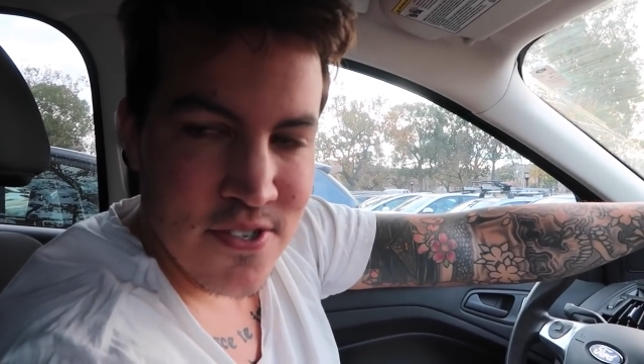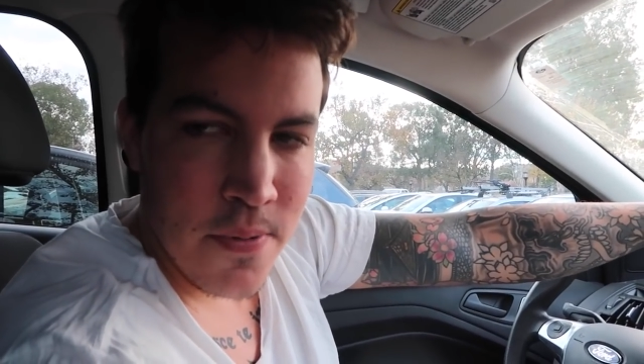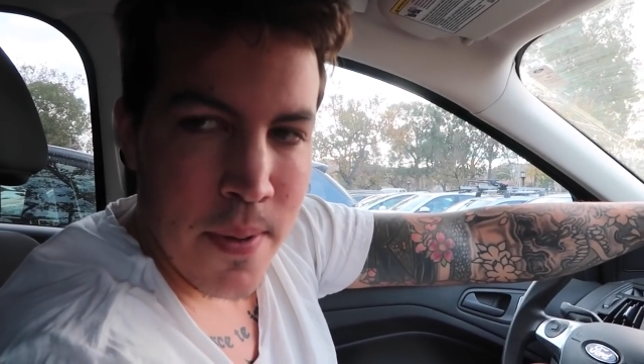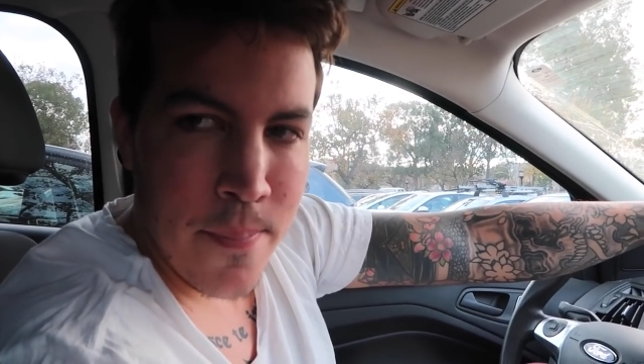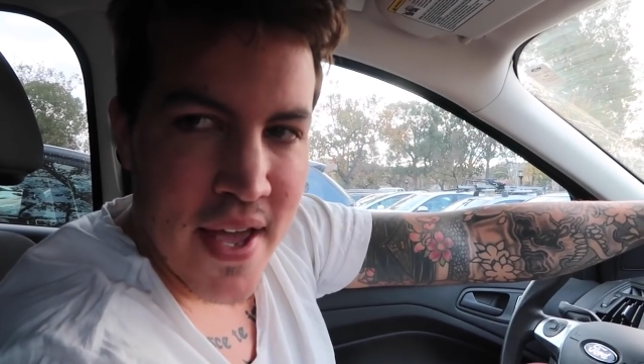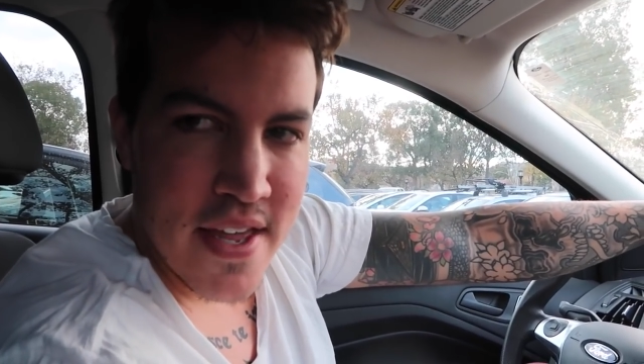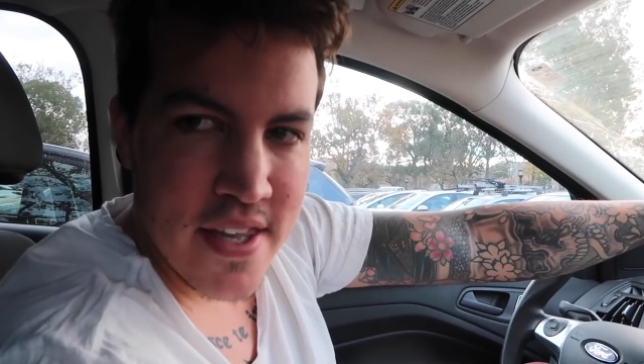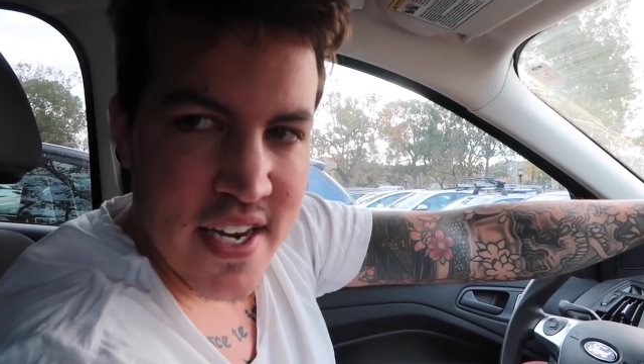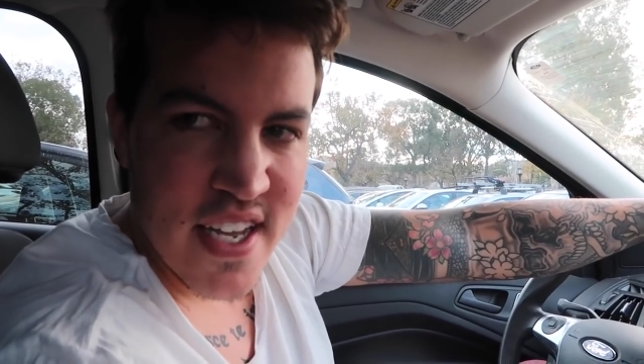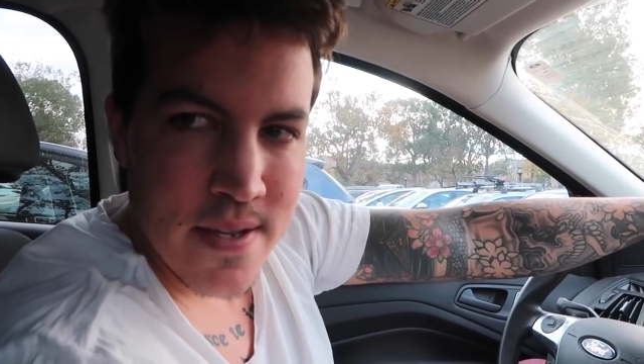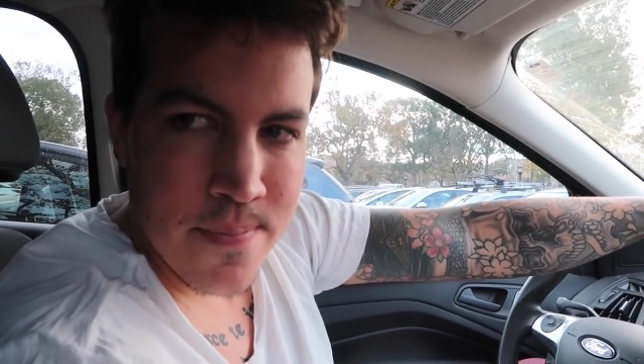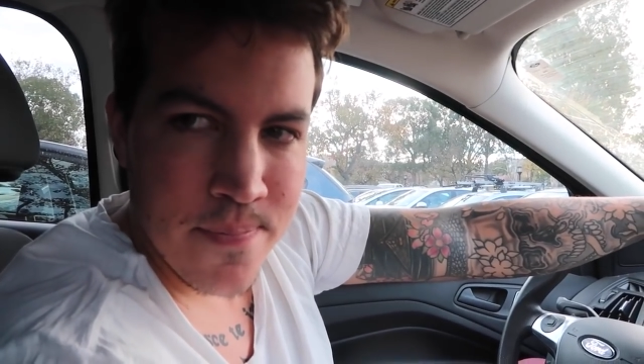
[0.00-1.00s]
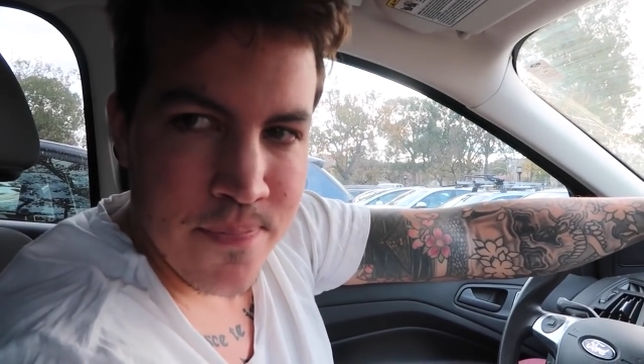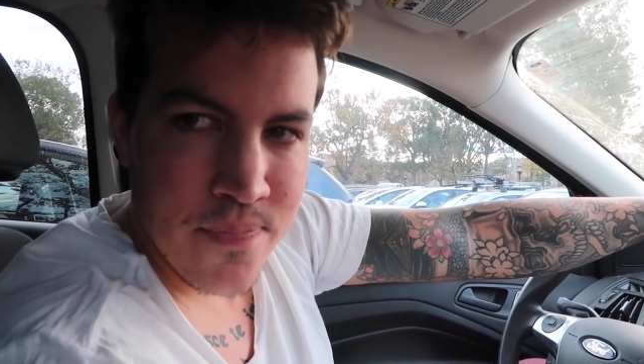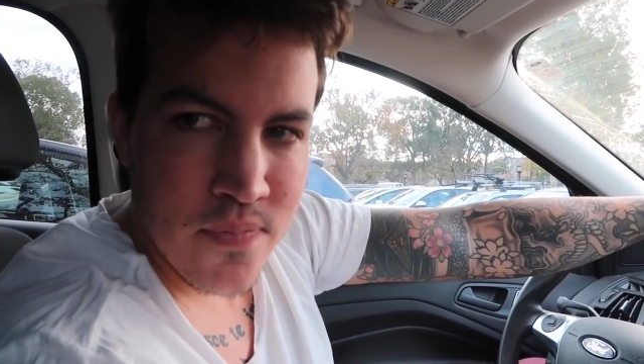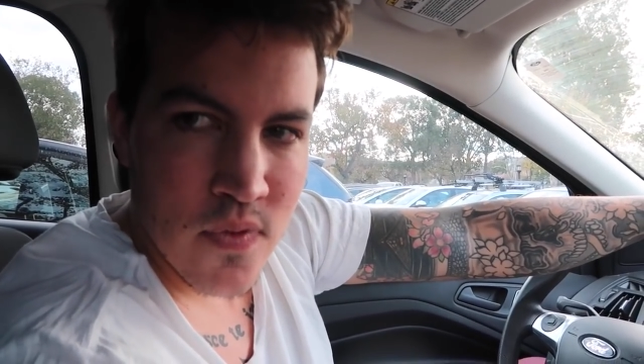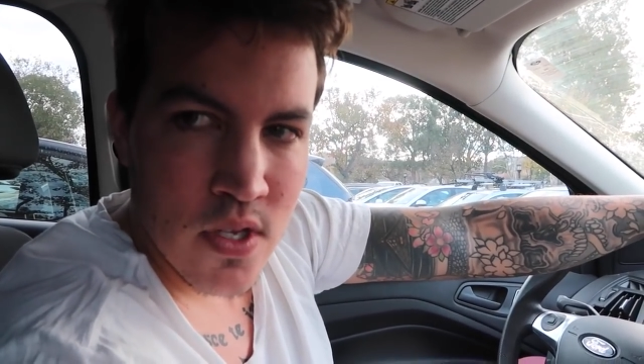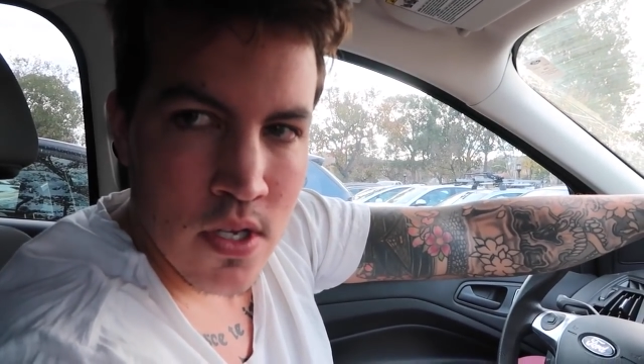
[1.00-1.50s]
Do we bathe in it?
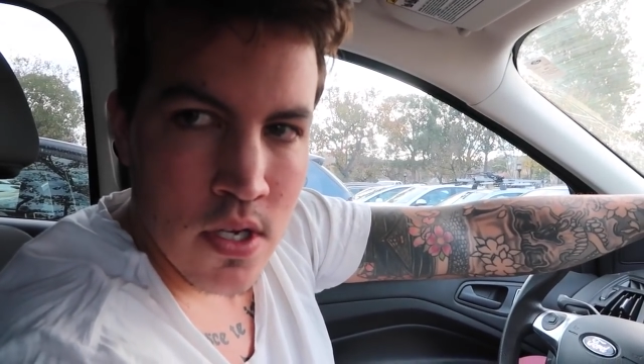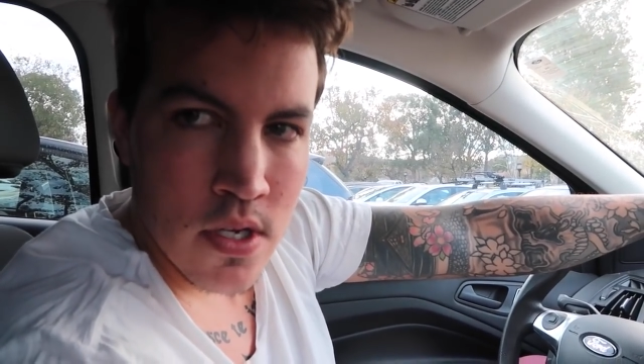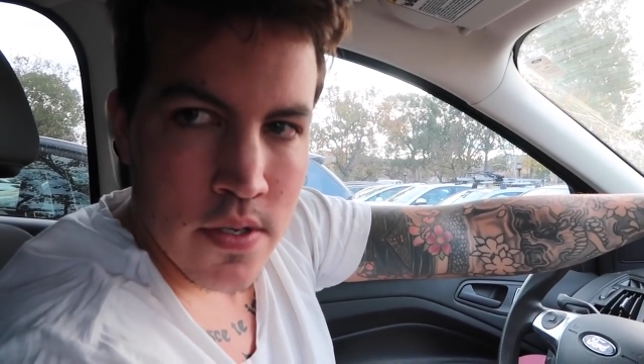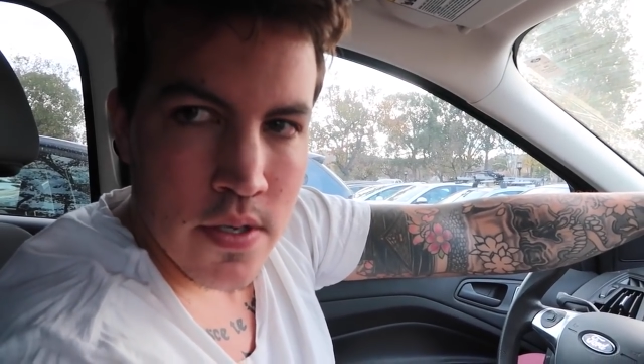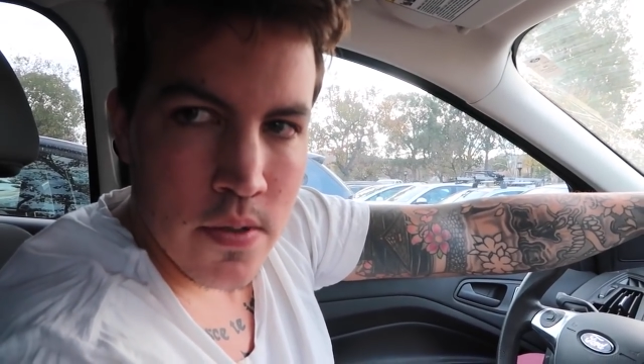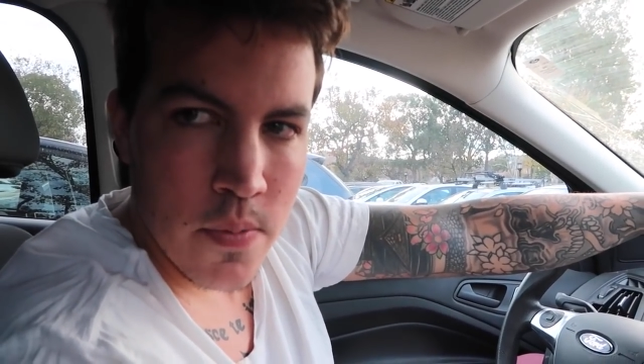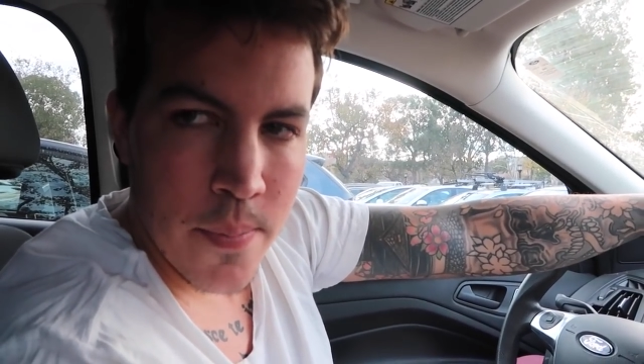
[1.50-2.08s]
No.